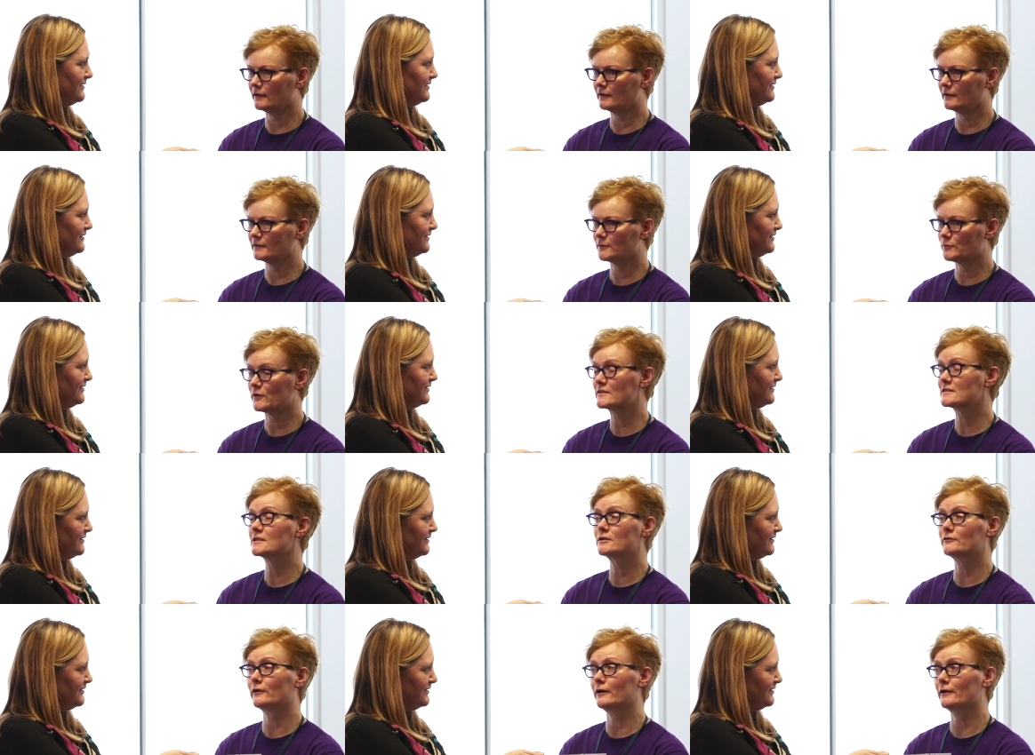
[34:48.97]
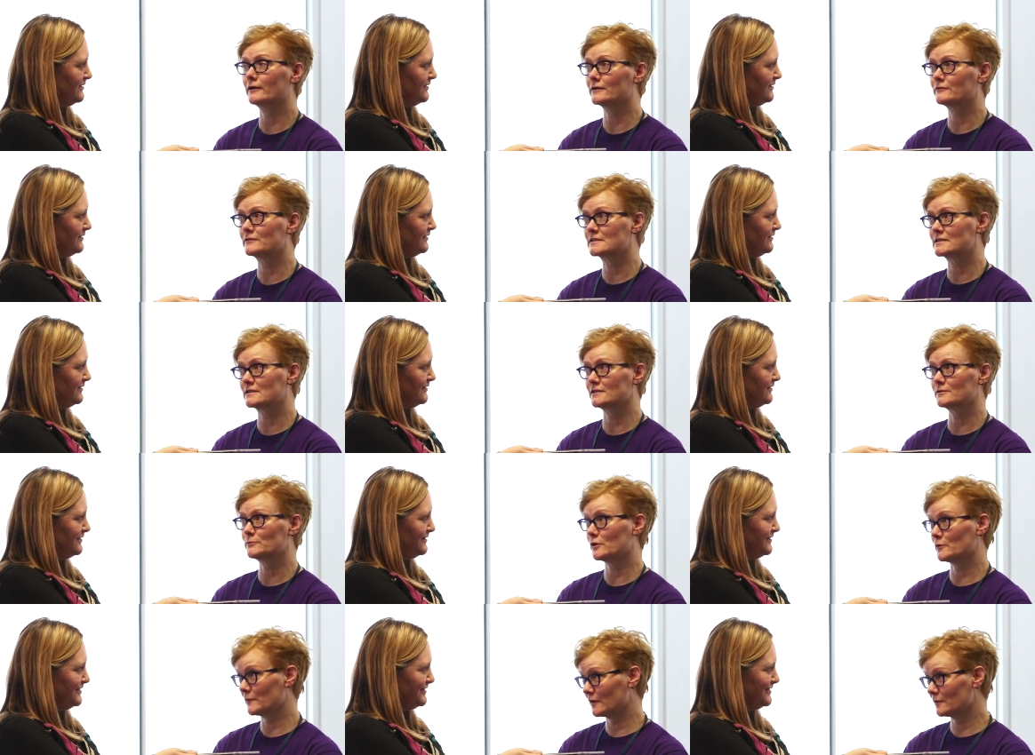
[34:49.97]
Speaker 1: Uh, the President of Ireland
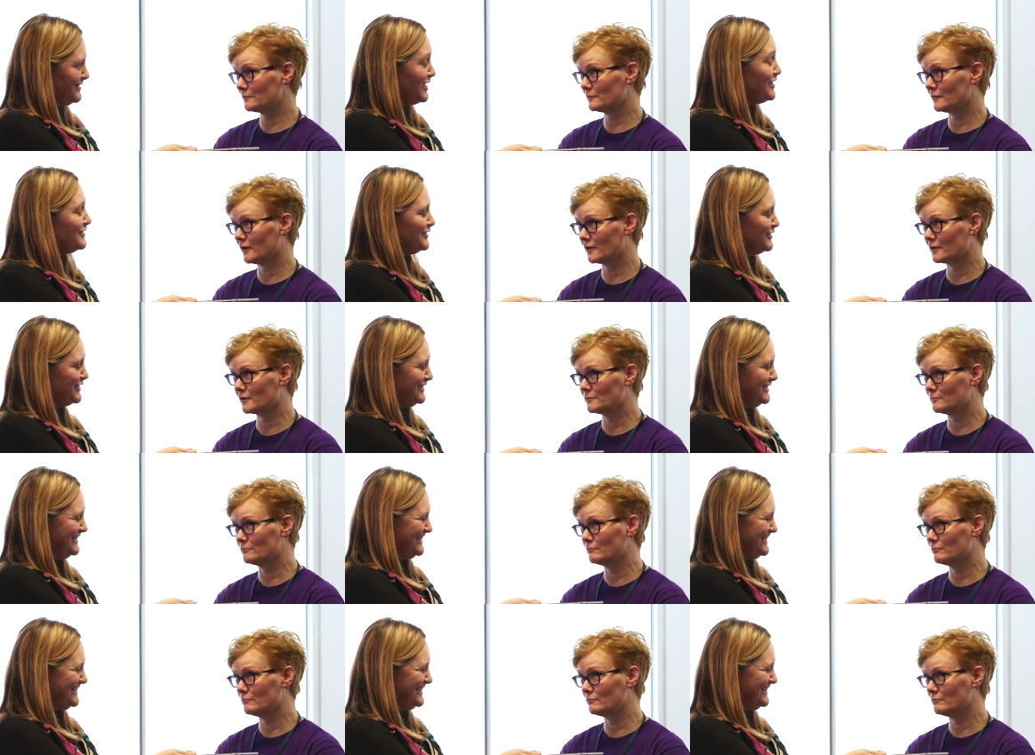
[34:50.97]
visited Birmingham on okay.